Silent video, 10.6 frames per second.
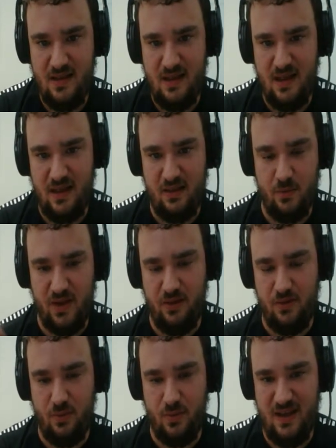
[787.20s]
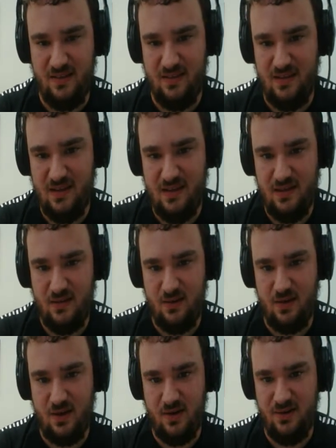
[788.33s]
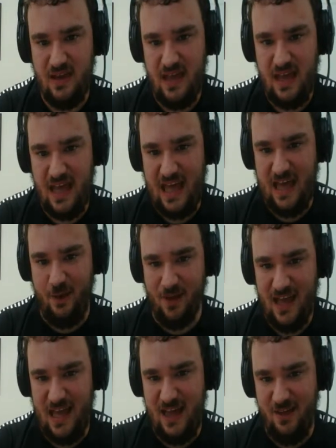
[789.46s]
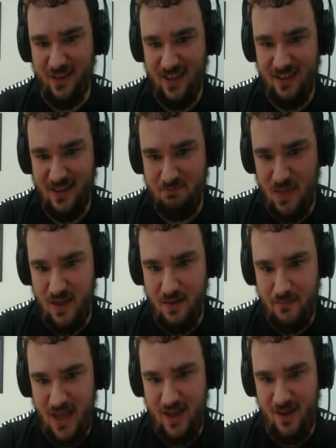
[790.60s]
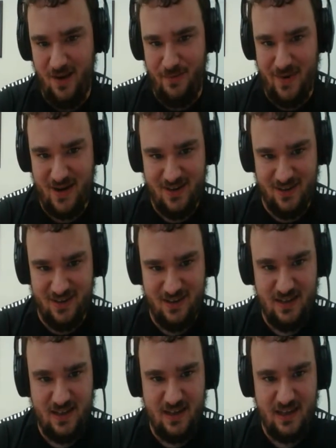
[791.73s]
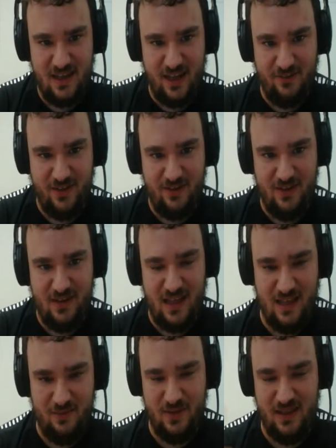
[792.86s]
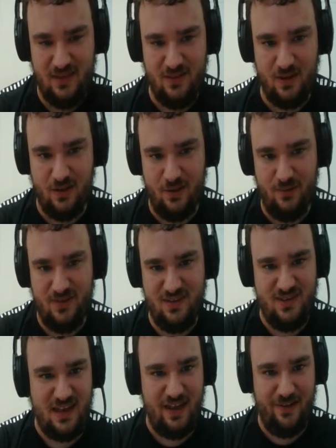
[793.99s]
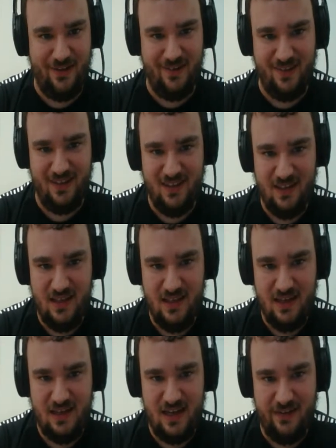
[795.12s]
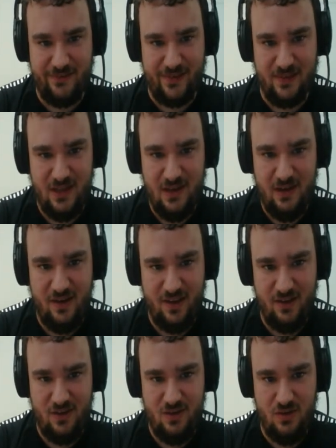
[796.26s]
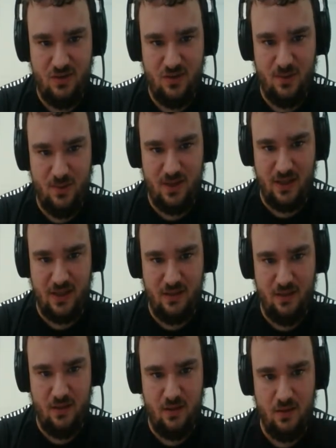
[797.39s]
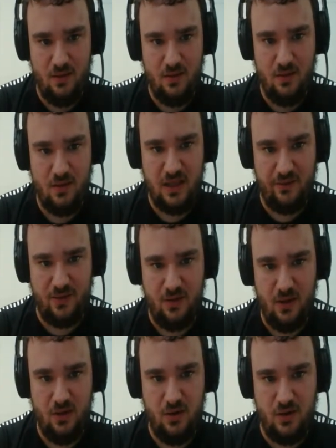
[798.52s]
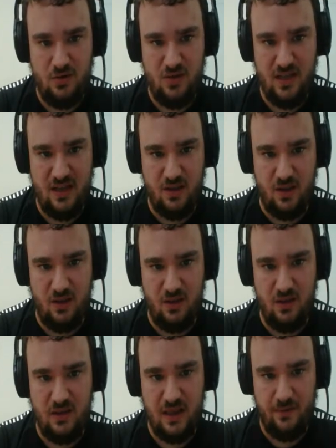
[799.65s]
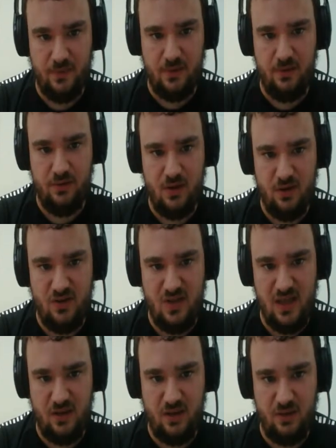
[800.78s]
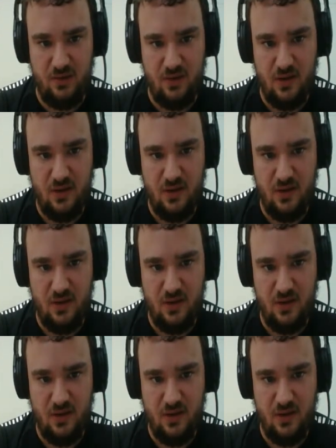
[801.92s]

And the real Twice starts, ow, ow, that's my arm. Kevin, and we get the clones dialogue. Careful not to careful not to get careful not to get close.